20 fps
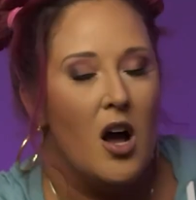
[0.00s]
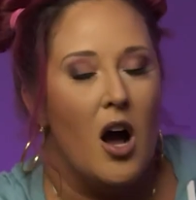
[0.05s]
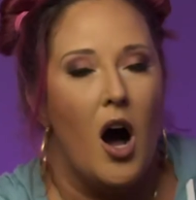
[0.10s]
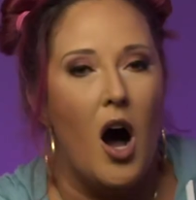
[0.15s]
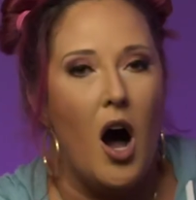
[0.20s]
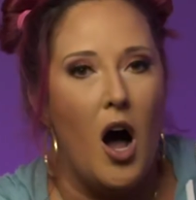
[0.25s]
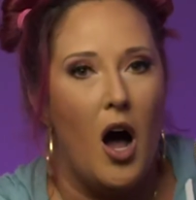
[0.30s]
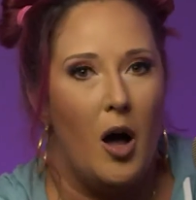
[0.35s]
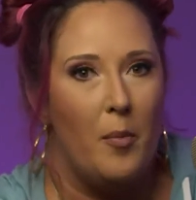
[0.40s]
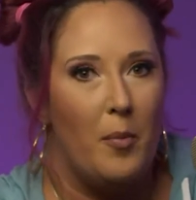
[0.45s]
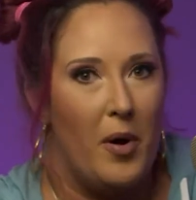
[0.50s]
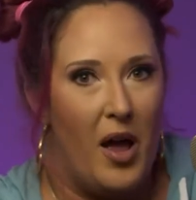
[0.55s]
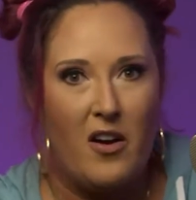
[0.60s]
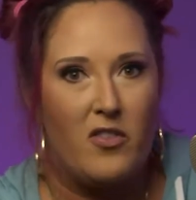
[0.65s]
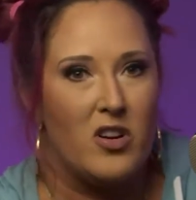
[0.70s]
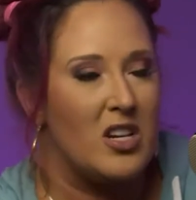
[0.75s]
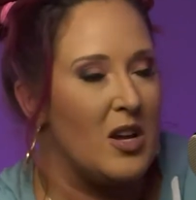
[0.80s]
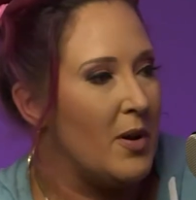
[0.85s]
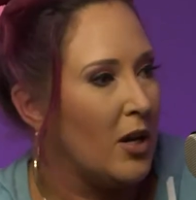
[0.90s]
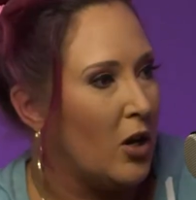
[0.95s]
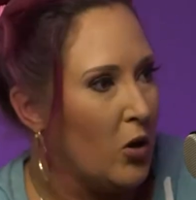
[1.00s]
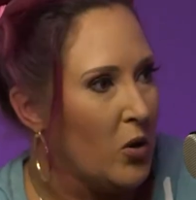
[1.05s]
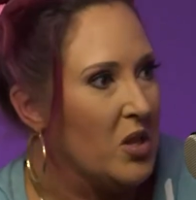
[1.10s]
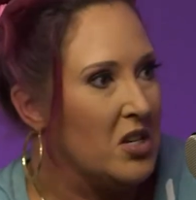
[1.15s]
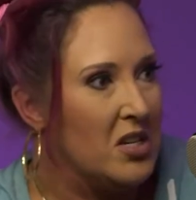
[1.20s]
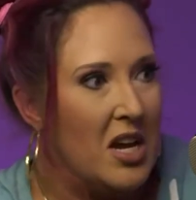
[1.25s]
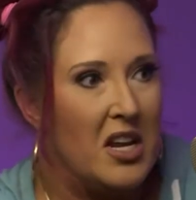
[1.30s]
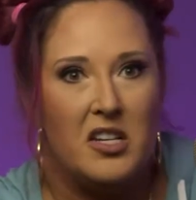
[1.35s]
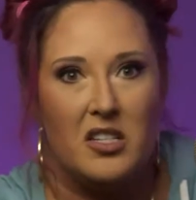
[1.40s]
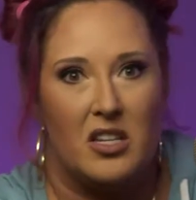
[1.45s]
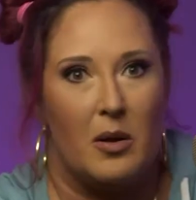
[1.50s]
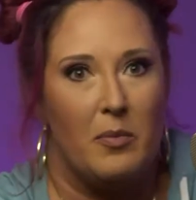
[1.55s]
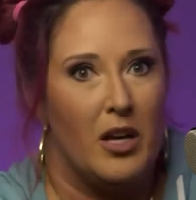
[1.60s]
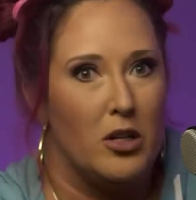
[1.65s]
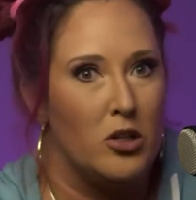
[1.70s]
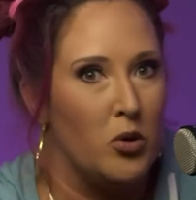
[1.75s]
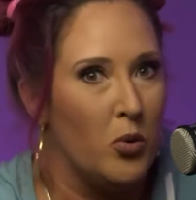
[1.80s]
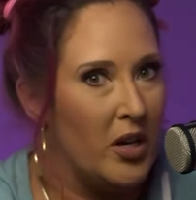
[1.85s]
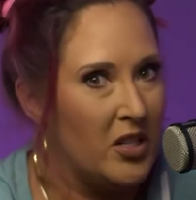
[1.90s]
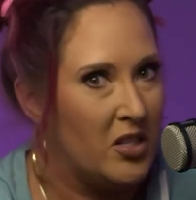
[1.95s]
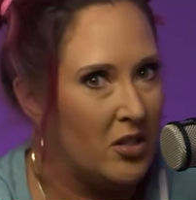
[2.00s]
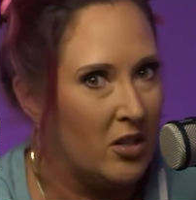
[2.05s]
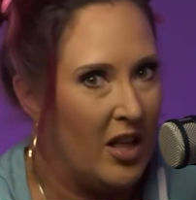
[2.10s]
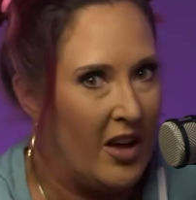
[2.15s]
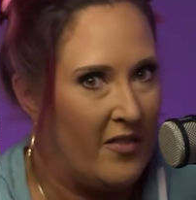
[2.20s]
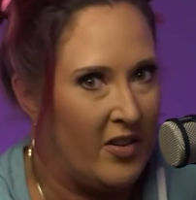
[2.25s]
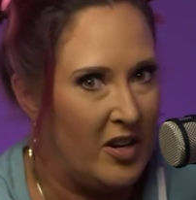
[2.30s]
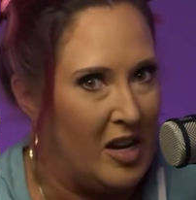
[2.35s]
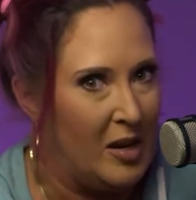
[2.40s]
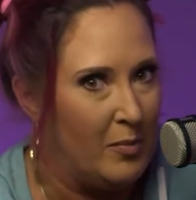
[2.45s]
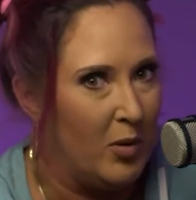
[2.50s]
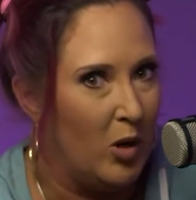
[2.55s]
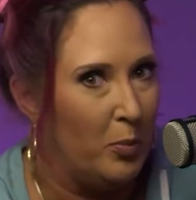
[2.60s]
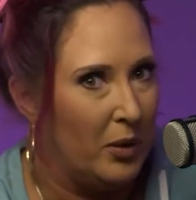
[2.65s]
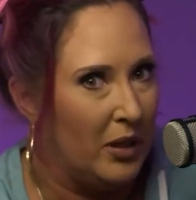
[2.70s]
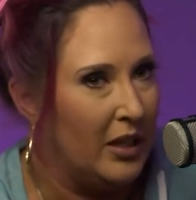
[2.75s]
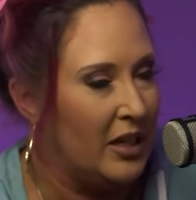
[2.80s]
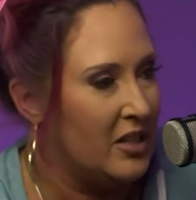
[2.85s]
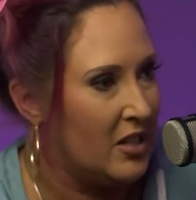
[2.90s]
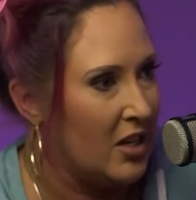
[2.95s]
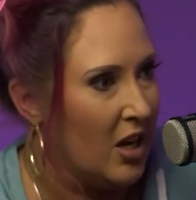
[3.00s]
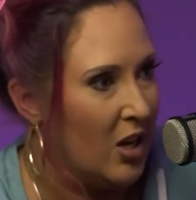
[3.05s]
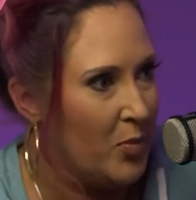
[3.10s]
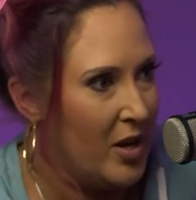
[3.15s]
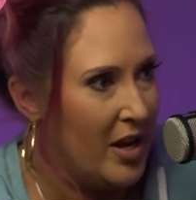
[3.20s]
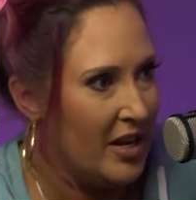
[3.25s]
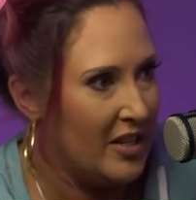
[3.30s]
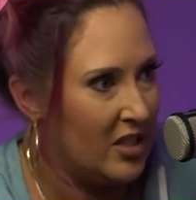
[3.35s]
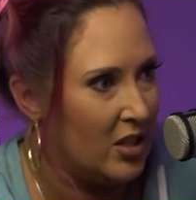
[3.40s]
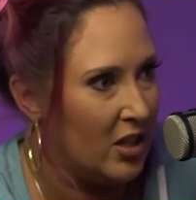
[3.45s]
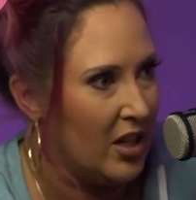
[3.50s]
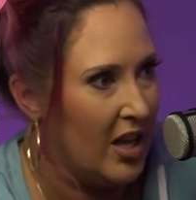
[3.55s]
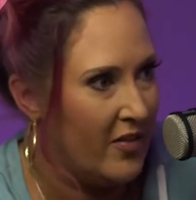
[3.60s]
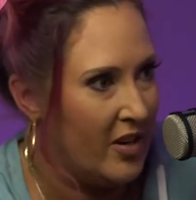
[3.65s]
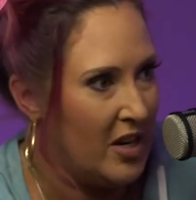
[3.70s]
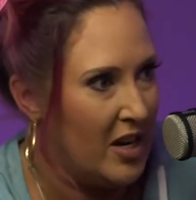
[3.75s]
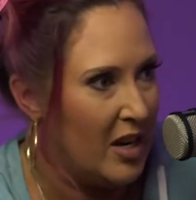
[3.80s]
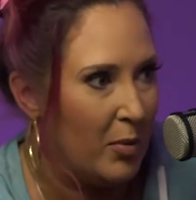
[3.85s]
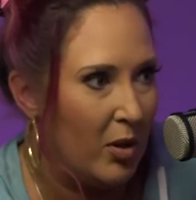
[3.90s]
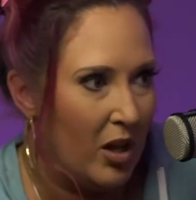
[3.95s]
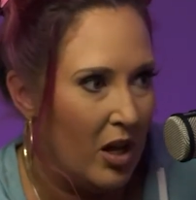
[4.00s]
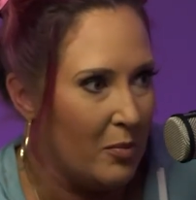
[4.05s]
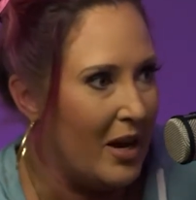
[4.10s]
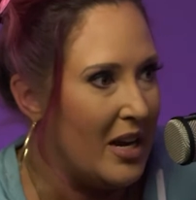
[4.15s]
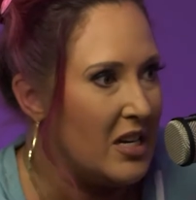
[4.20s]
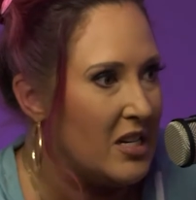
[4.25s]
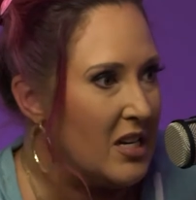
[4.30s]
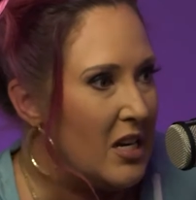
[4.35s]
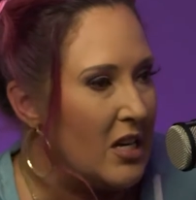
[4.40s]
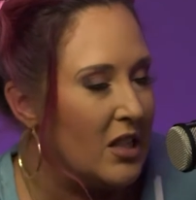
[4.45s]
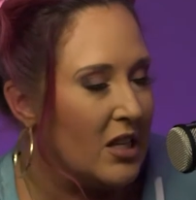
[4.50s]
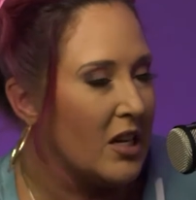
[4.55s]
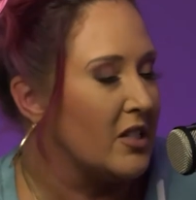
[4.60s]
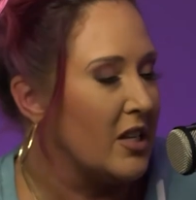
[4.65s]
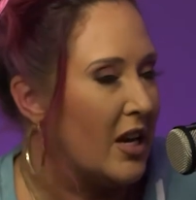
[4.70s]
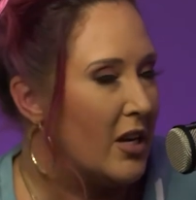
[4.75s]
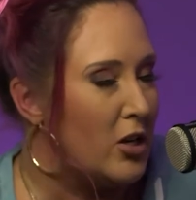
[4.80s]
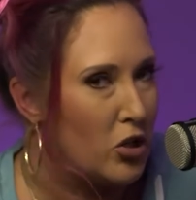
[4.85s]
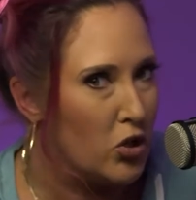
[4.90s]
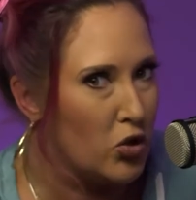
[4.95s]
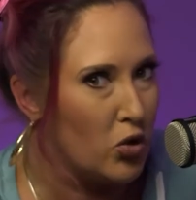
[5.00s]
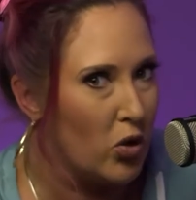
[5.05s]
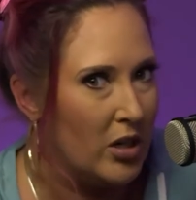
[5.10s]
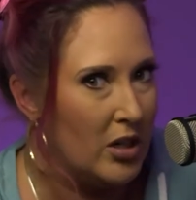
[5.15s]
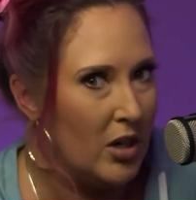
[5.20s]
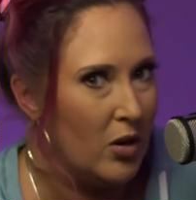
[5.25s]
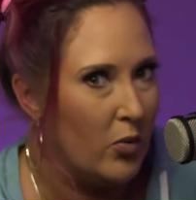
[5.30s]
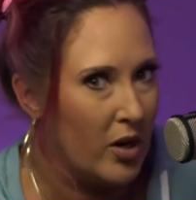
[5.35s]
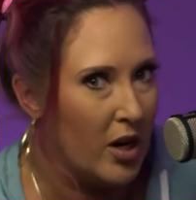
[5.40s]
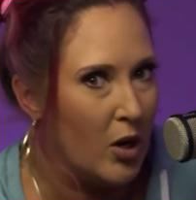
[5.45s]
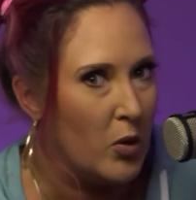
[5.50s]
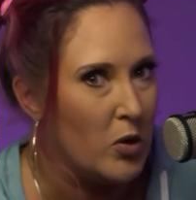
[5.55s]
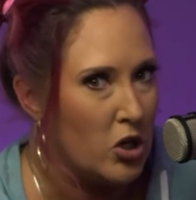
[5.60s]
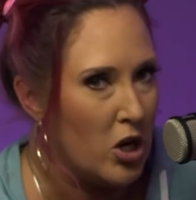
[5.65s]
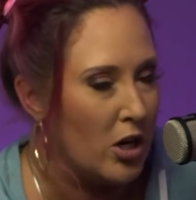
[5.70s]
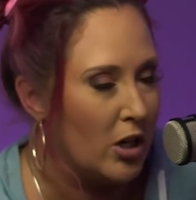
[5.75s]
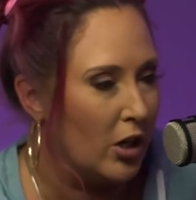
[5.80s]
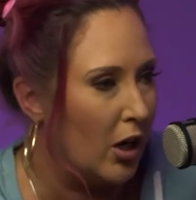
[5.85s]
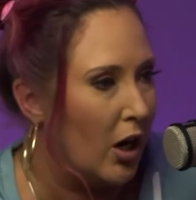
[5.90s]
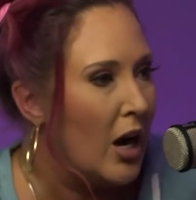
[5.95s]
Every time I go to the dentist, I'm like, do I still have enamel? Please tell me I still have enamel on my teeth because I destroyed it when I was younger.